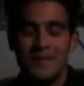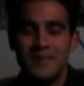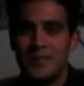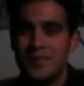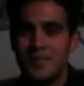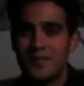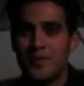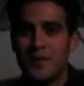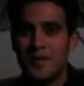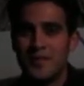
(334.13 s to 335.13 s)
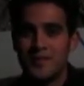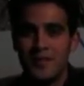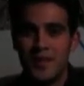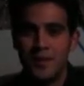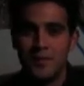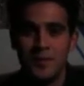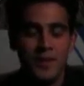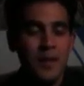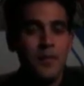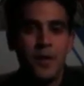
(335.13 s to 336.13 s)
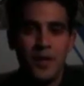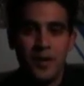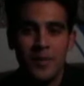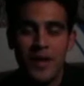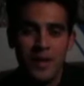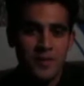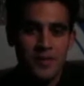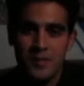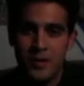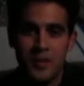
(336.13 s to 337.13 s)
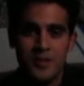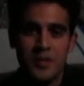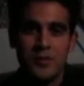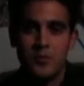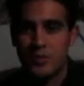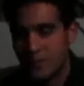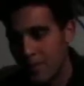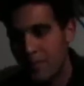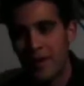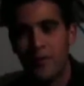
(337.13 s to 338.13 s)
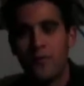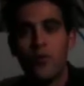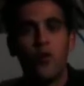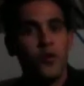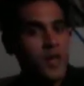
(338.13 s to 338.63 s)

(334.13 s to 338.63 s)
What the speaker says: Jesus Christ, But anyways, LaMarcus Aldridge, veteran power forward.